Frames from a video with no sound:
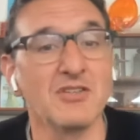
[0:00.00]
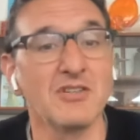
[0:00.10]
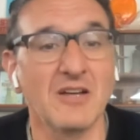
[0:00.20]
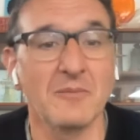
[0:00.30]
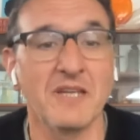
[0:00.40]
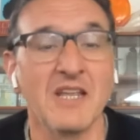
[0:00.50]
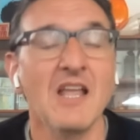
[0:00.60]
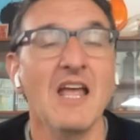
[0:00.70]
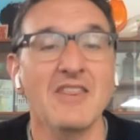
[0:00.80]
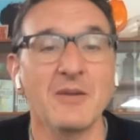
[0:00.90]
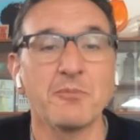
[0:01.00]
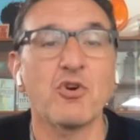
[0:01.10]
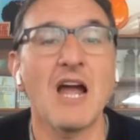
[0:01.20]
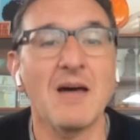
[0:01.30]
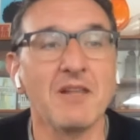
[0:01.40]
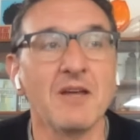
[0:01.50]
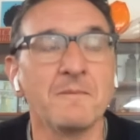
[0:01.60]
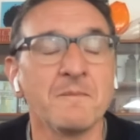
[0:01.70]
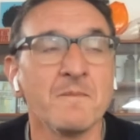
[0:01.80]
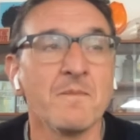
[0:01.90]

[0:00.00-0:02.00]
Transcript: you'll help me. And the problem